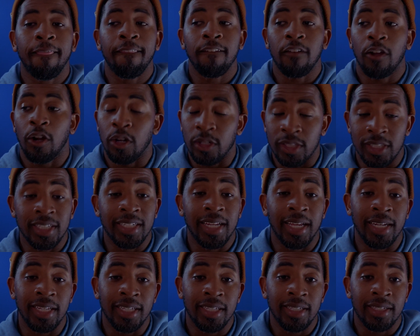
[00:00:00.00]
Curt
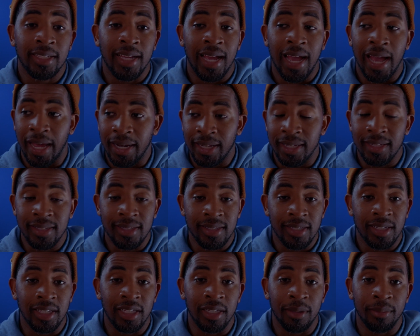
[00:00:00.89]
Cignetti had his
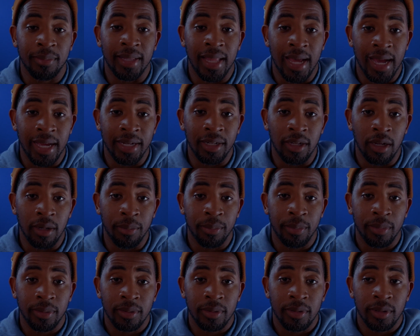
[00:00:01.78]
team line
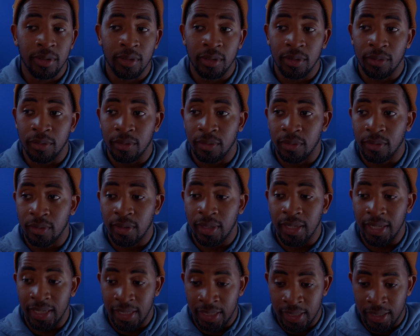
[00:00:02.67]
up
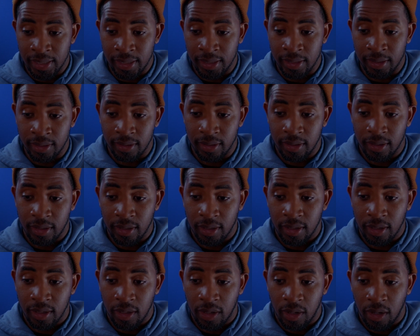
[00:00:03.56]
in
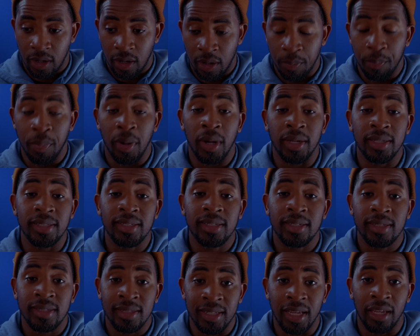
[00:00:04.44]
a punt
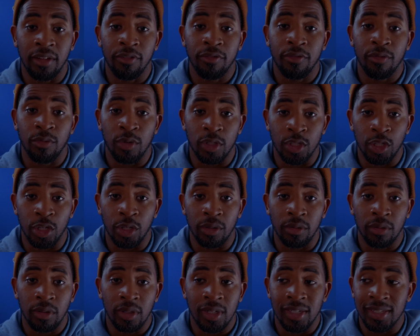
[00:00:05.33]
safe
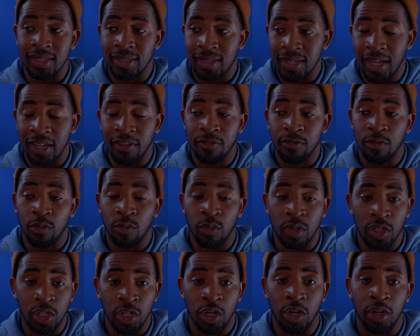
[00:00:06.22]
return. A safe
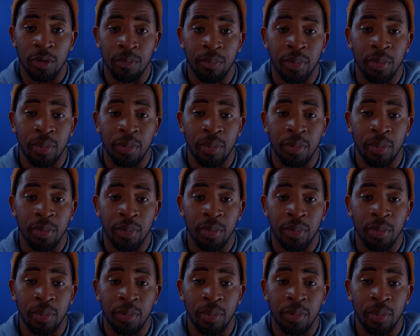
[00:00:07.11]
return